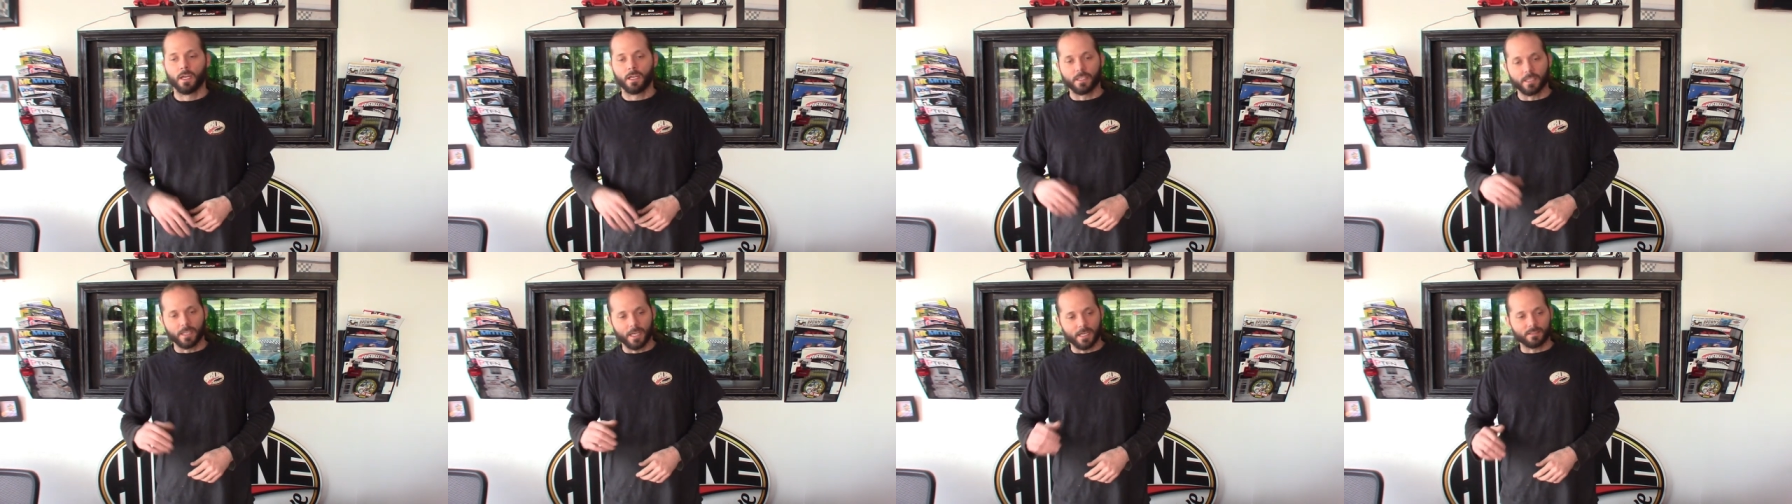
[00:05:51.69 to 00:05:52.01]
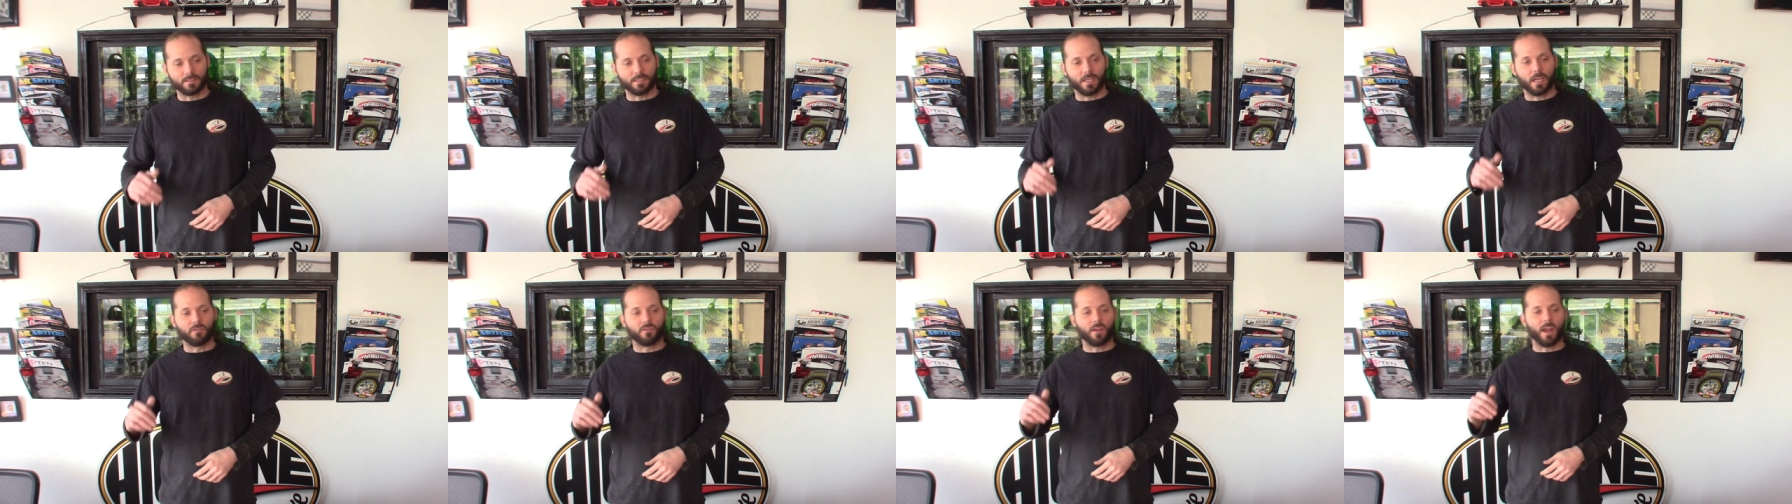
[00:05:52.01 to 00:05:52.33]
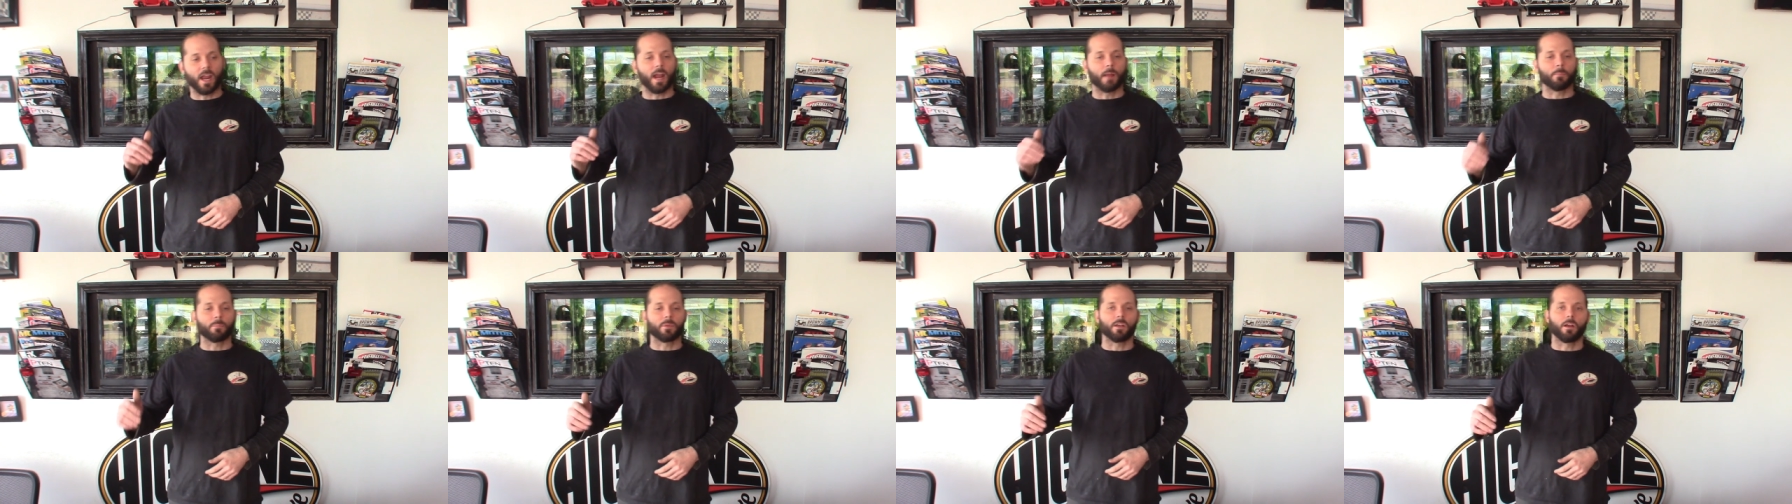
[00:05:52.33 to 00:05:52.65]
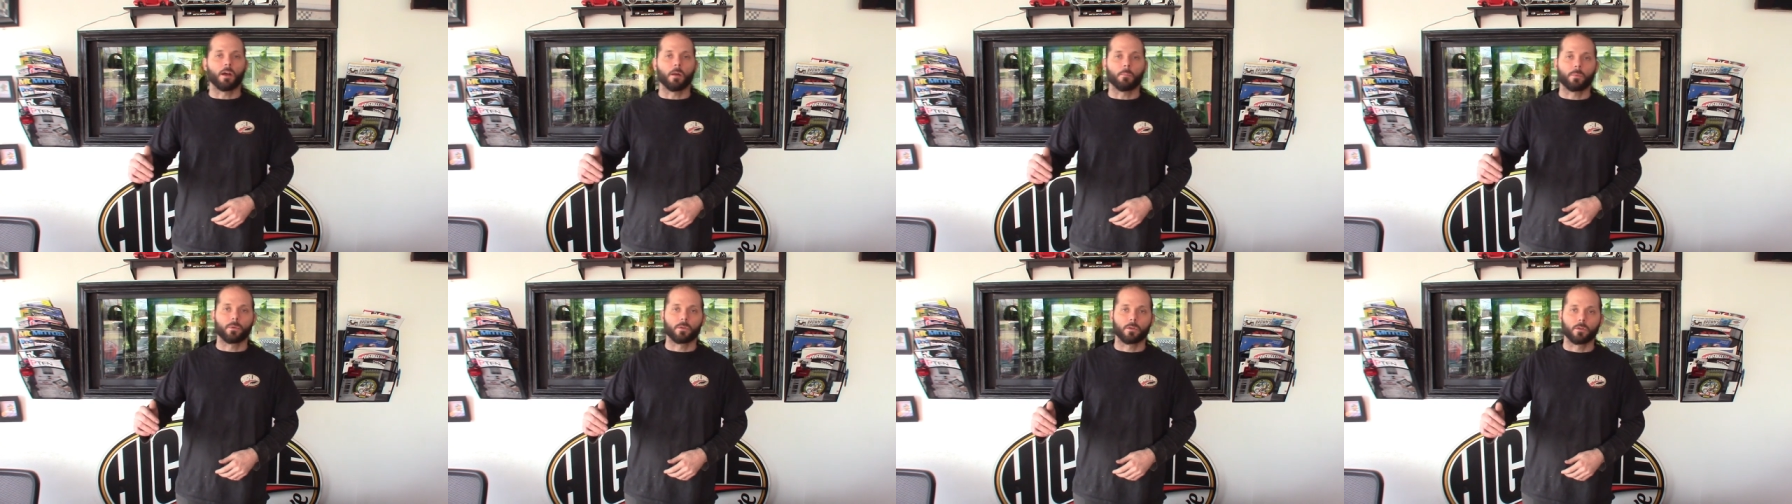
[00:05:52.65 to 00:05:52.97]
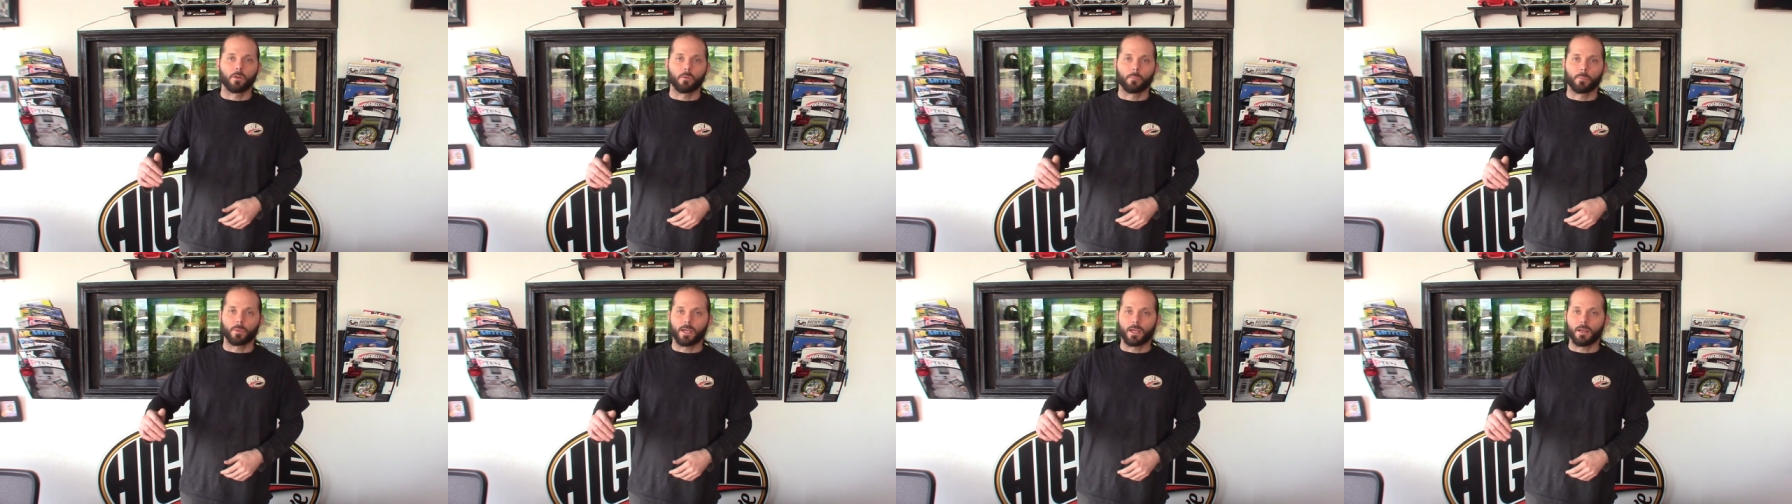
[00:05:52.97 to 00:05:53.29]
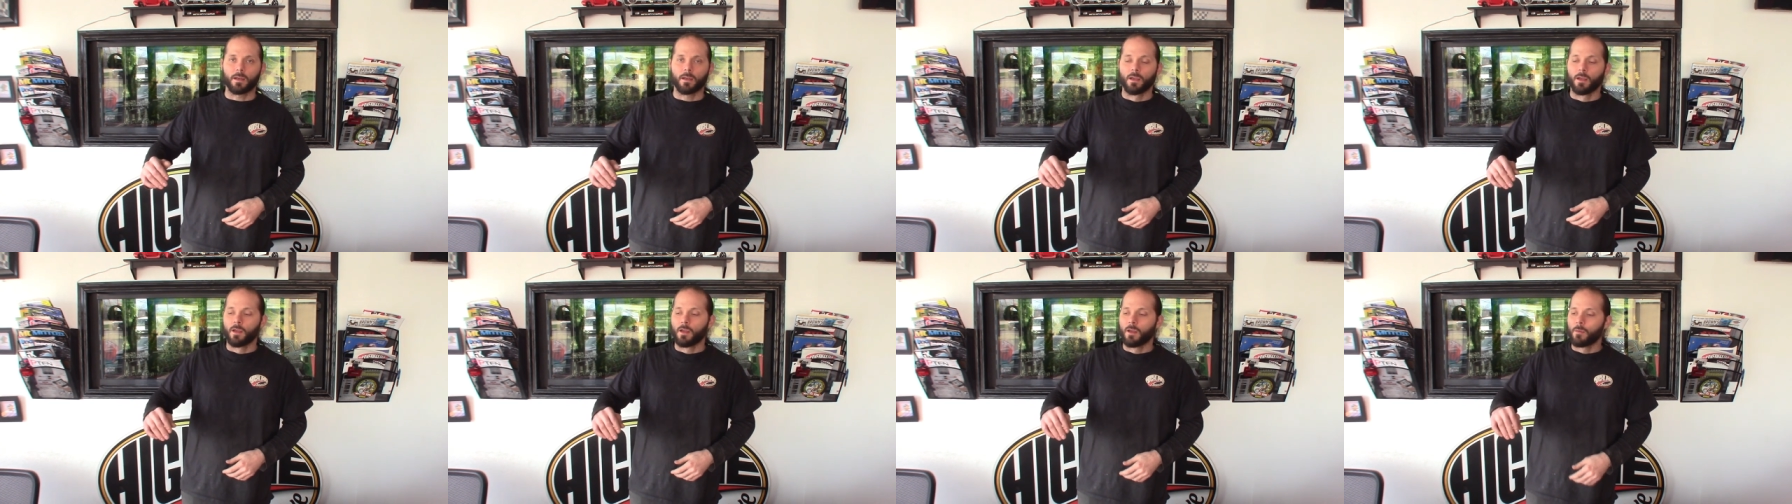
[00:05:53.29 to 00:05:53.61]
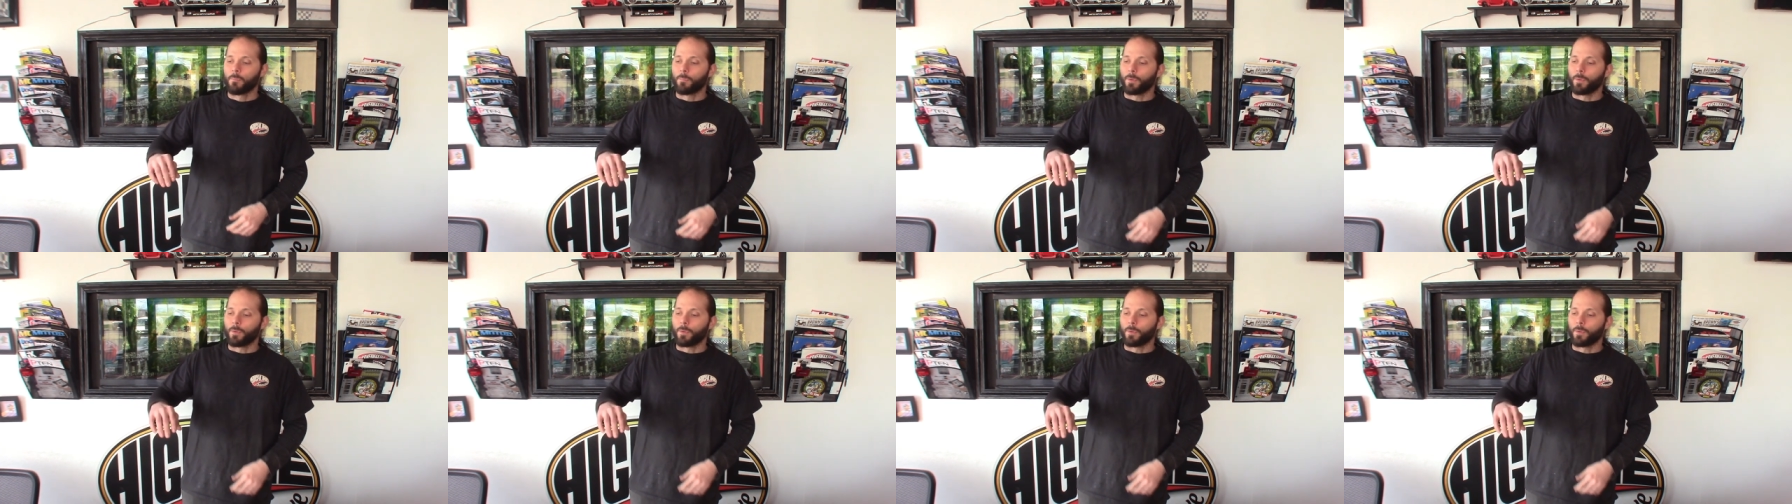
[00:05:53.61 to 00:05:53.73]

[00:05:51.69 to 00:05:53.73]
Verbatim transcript: Yes, I've amped it up a little bit,